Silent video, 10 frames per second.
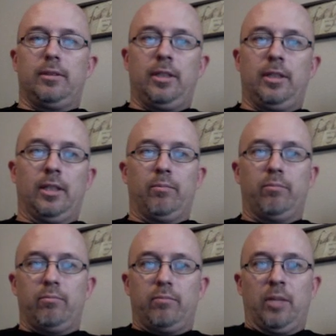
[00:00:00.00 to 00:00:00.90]
a
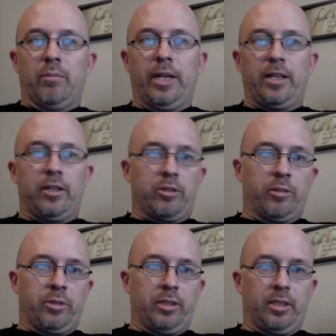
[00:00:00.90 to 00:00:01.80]
meta
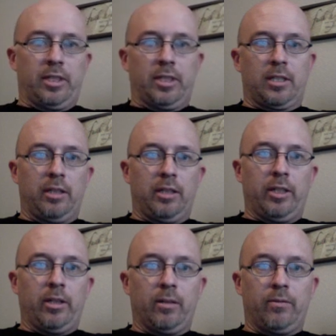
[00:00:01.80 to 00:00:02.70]
description that says click
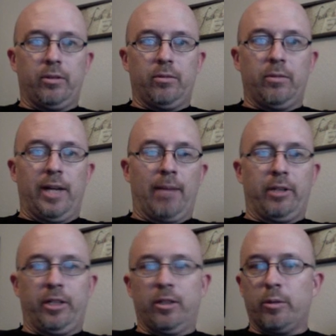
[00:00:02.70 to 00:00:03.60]
here to view
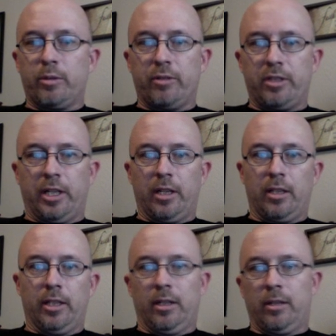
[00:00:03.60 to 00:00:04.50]
Aberdeen homes for sale
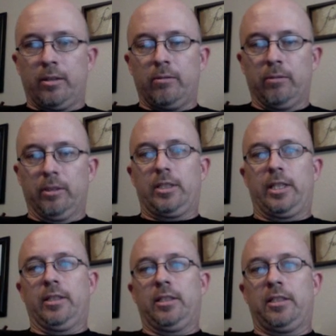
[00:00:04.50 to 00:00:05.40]
and other real
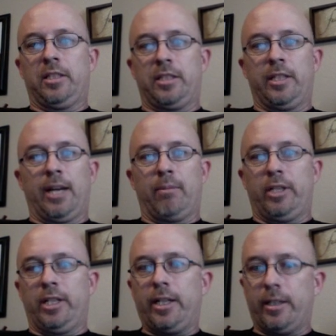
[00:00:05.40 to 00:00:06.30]
estate listings in
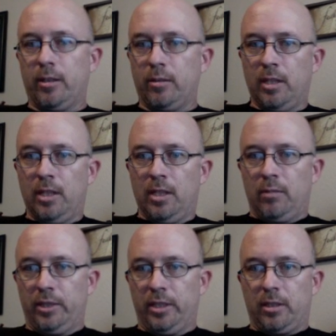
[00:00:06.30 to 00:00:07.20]
Aberdeen, Idaho.
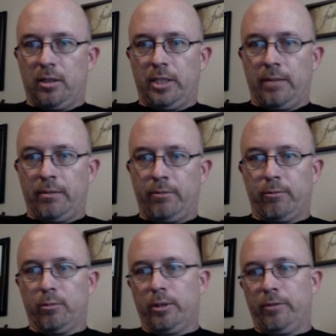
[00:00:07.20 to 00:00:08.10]
Please call Kevin for
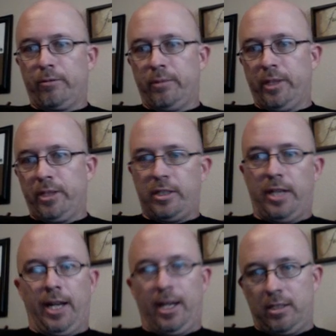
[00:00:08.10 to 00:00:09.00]
more information
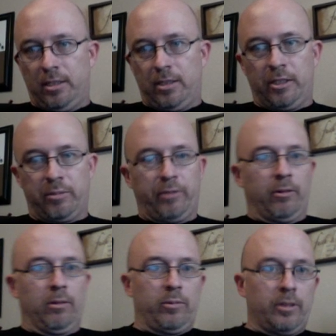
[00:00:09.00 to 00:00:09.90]
at, and here's my
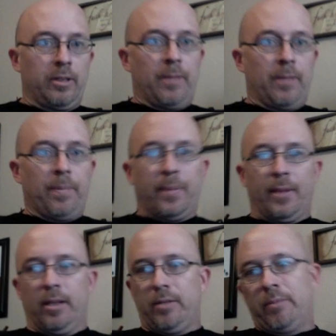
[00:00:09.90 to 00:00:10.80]
phone number.
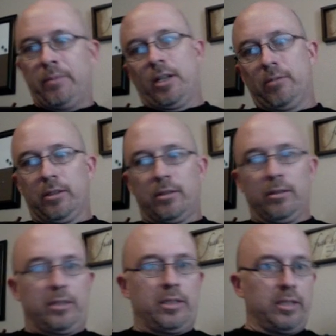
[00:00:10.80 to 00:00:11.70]
Now, I'm not a realtor.
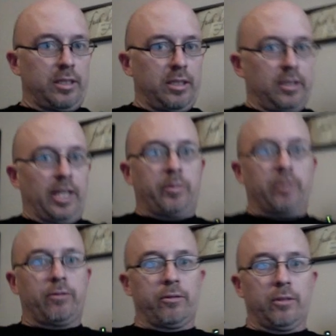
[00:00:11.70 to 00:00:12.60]
This is just a
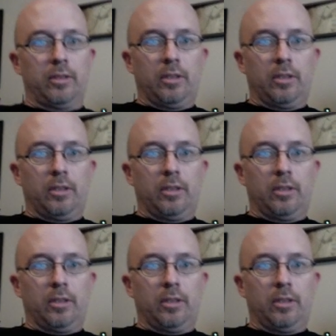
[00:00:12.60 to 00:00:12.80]
sample for